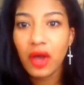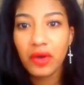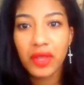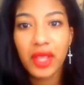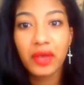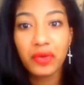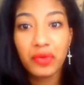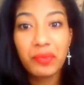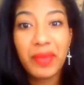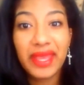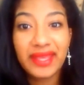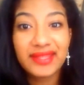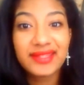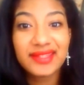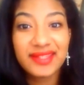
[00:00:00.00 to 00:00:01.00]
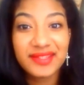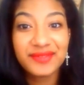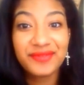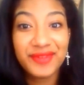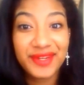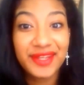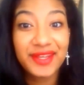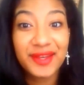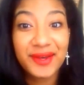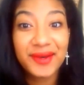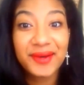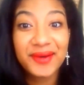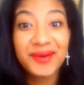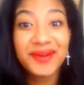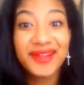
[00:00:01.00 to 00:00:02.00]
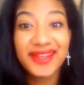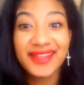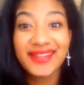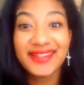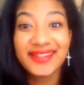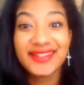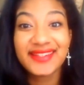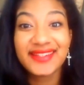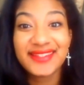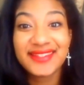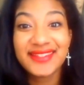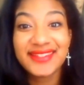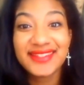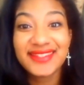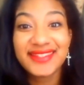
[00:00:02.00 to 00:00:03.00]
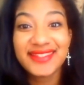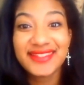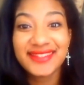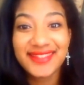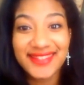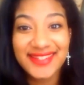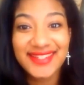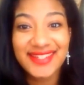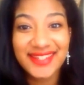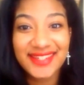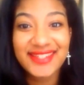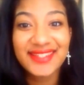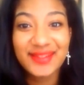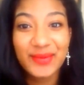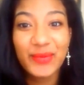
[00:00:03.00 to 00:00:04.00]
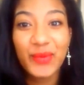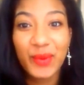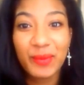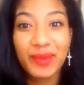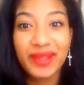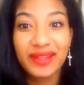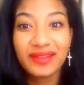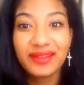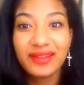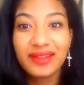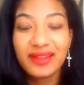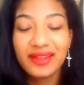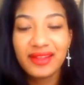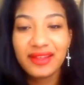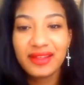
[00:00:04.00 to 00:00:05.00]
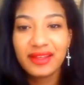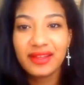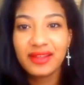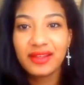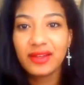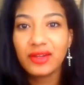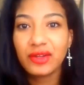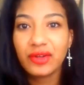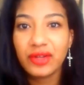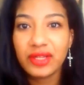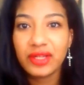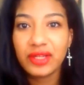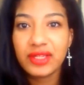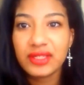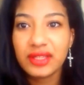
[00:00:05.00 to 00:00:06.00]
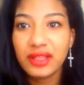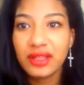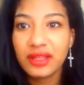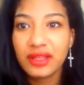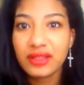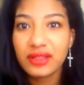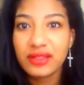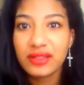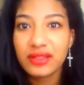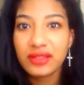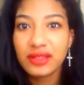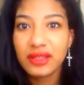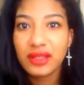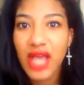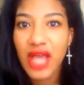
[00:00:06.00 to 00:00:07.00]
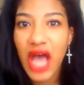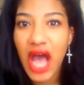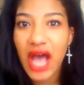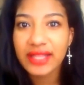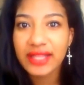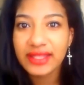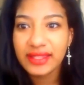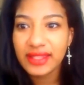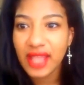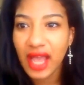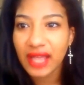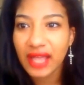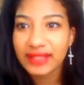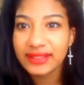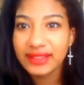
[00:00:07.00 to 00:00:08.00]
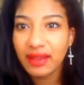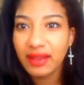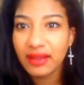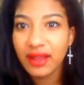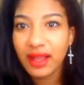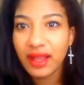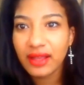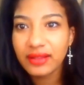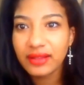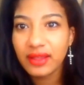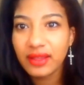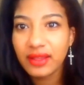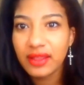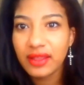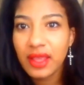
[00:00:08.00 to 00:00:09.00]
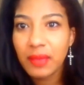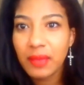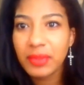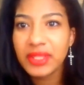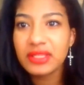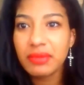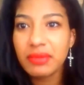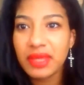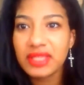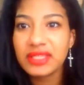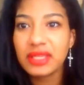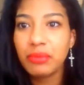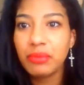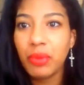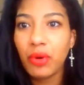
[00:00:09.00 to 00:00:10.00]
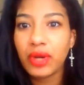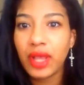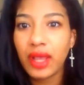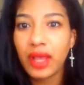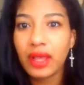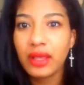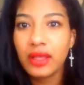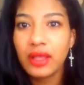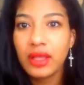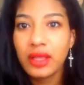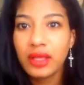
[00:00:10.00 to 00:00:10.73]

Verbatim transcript: Okay, who makes this video is the is the woman. Uh, I just looked. An Anyang Young, but this is why he said Bora